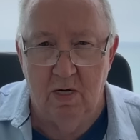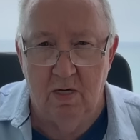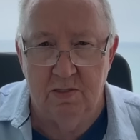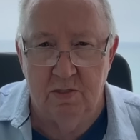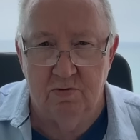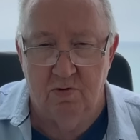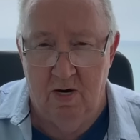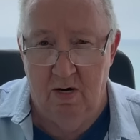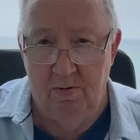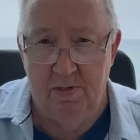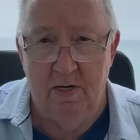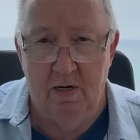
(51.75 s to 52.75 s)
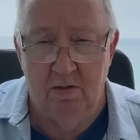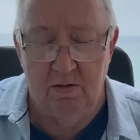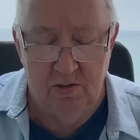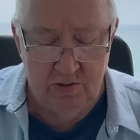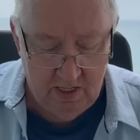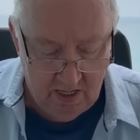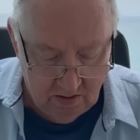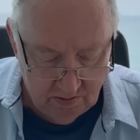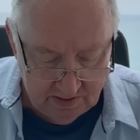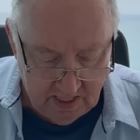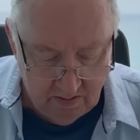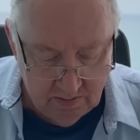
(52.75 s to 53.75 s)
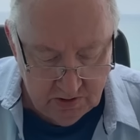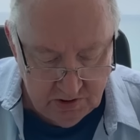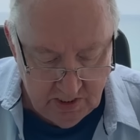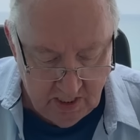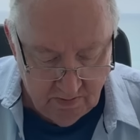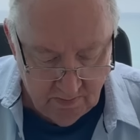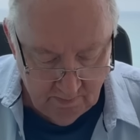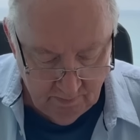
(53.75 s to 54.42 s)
subscribers here on the channel. His name is Jeff.